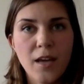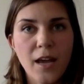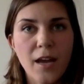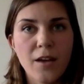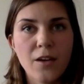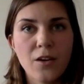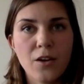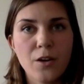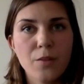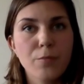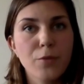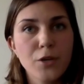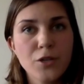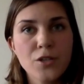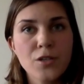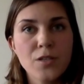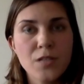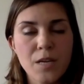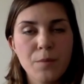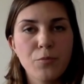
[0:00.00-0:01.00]
and our
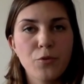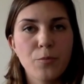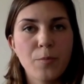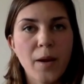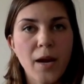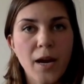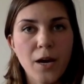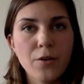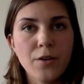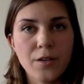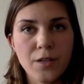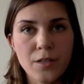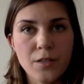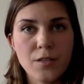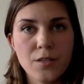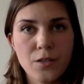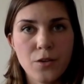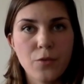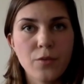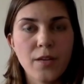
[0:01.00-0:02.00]
emergency preparedness
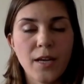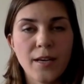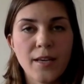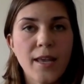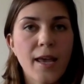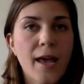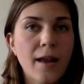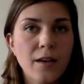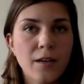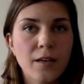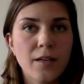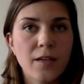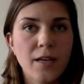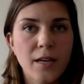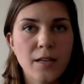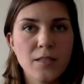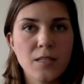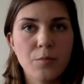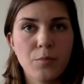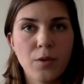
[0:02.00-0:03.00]
so that Canada
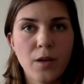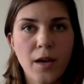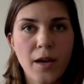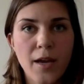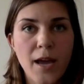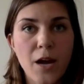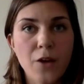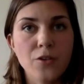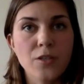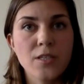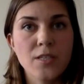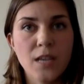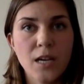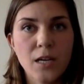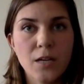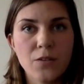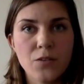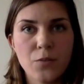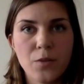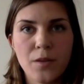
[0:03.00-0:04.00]
can supply
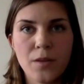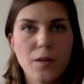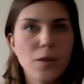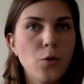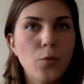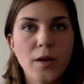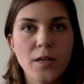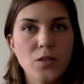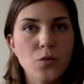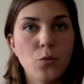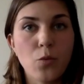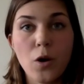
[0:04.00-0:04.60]
ourselves when the U.S.